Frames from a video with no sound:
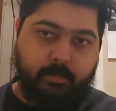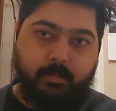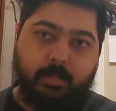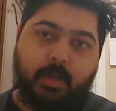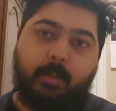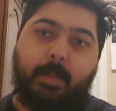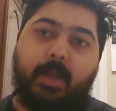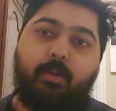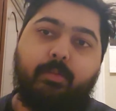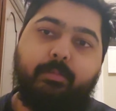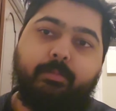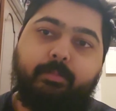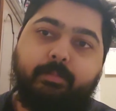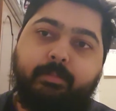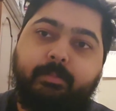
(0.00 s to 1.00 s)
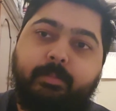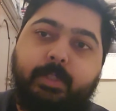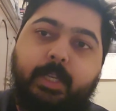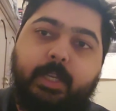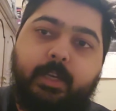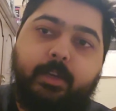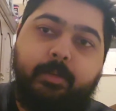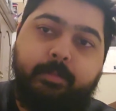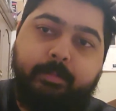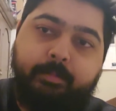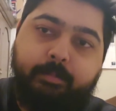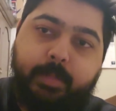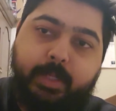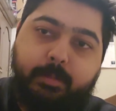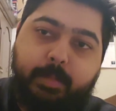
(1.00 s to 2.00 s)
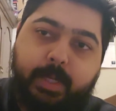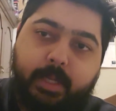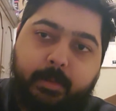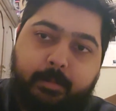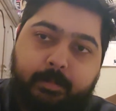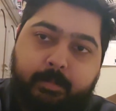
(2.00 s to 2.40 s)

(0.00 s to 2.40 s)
I'm out. Take care. Peace. Bye.